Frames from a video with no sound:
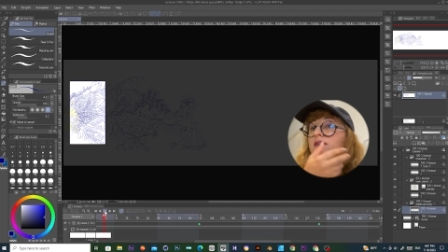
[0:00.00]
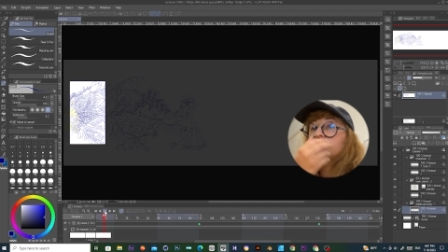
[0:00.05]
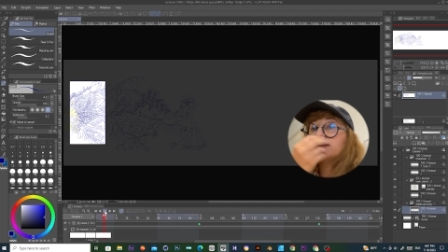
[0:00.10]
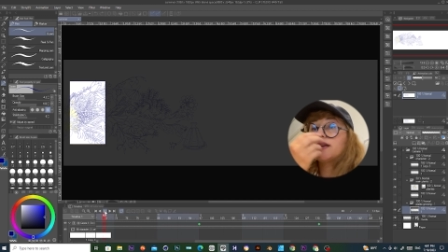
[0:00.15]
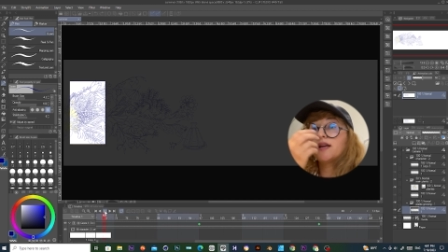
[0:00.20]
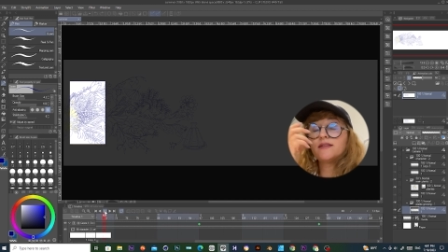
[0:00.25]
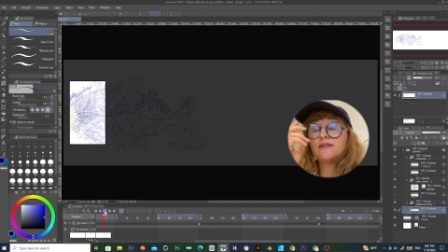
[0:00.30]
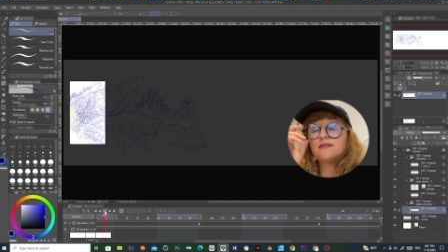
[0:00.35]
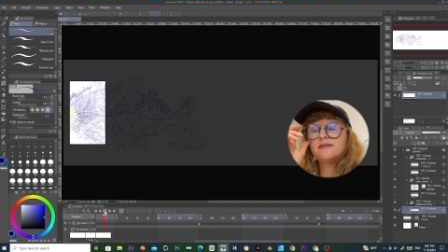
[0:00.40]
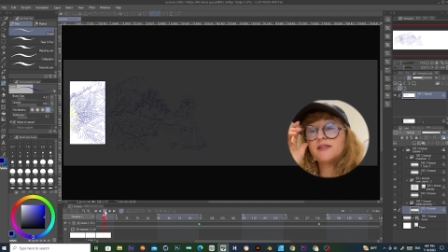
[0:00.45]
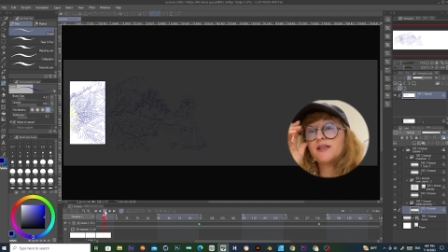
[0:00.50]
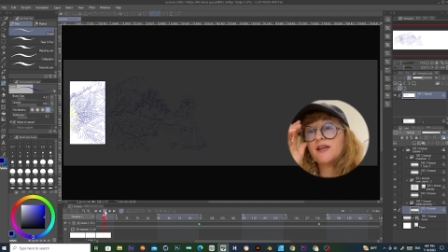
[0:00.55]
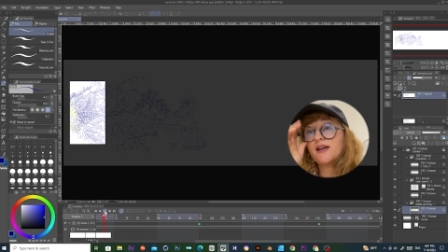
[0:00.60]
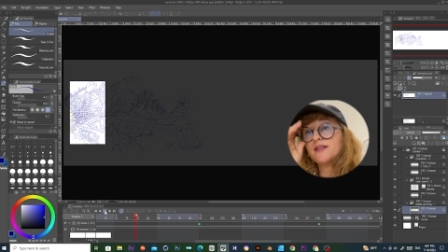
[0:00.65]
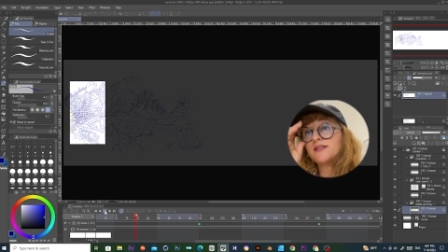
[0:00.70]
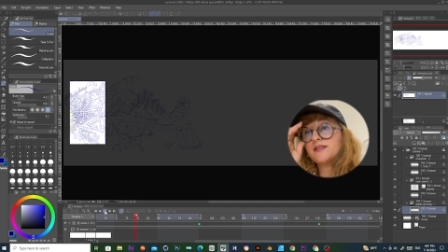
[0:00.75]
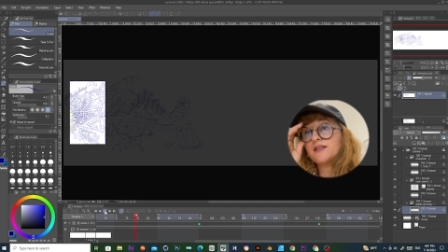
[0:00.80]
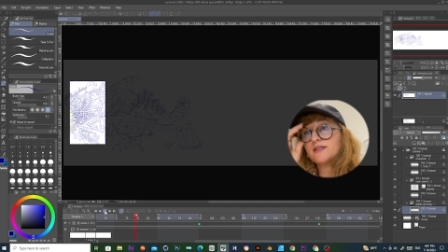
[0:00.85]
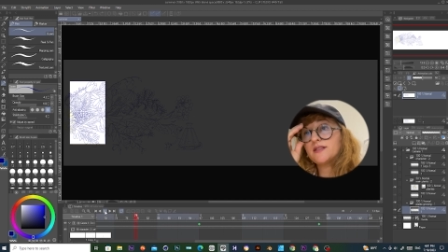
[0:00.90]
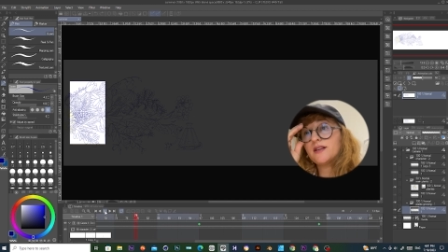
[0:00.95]
and
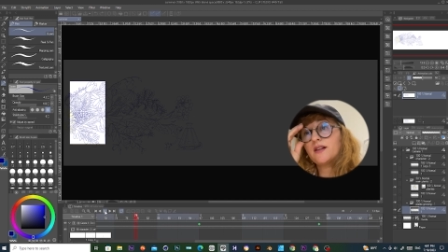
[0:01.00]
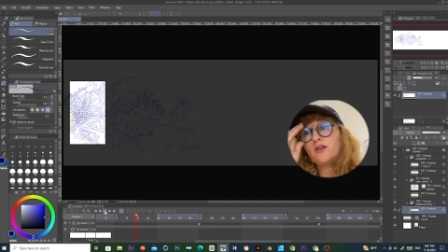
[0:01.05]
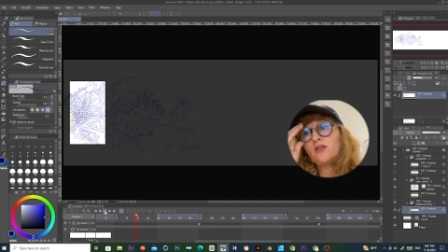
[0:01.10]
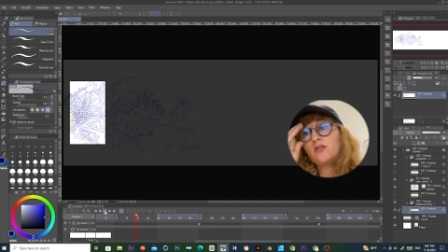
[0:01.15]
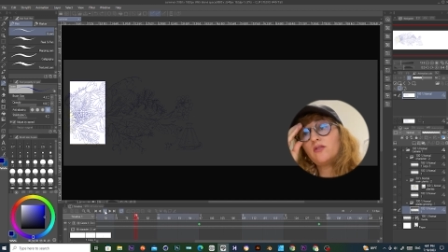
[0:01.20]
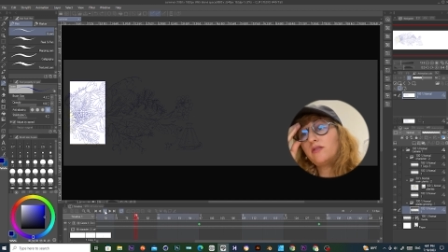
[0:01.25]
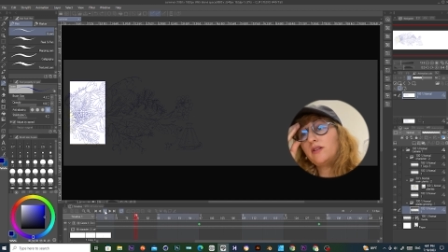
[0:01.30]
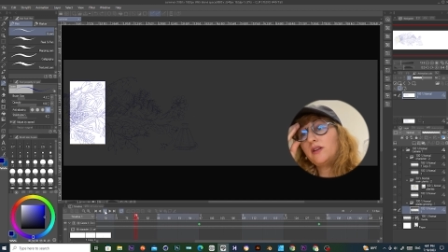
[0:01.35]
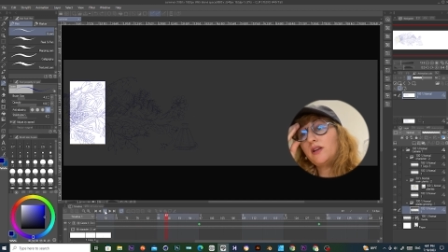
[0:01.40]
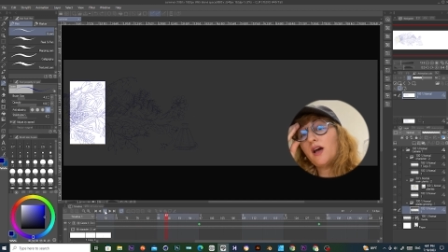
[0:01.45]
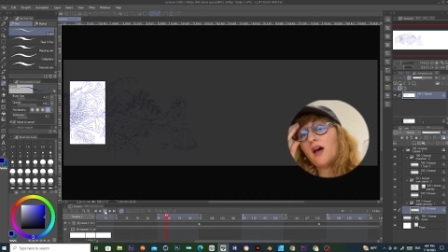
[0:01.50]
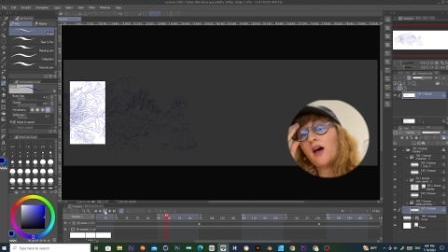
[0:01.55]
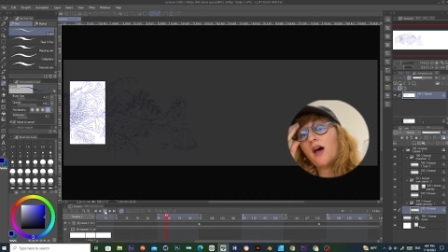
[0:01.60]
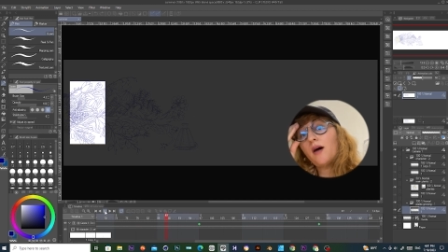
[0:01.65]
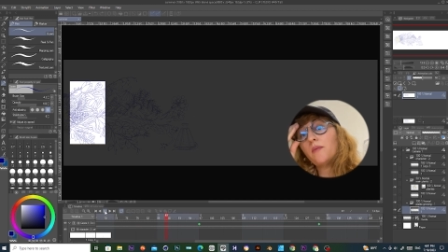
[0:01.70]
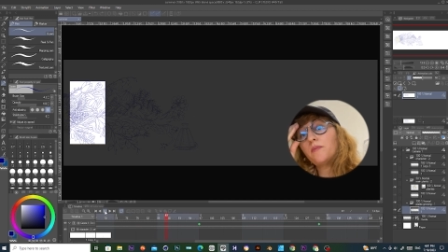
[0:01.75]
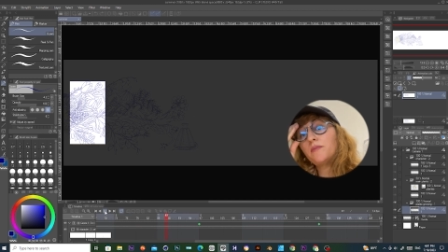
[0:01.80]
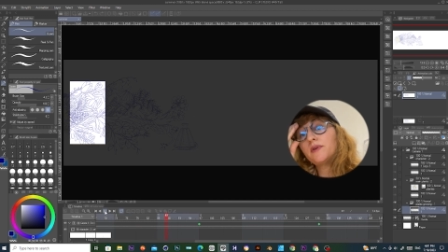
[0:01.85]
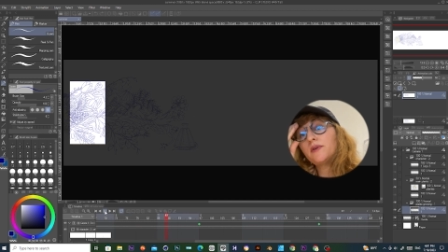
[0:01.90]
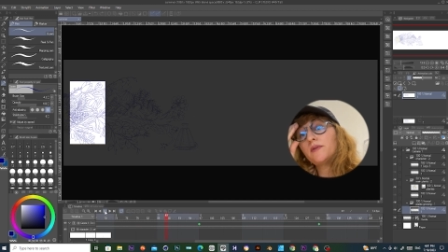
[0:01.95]
yes, it's a lovely
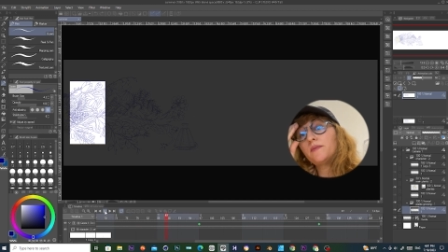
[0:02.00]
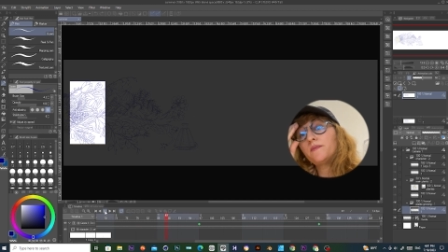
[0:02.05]
app.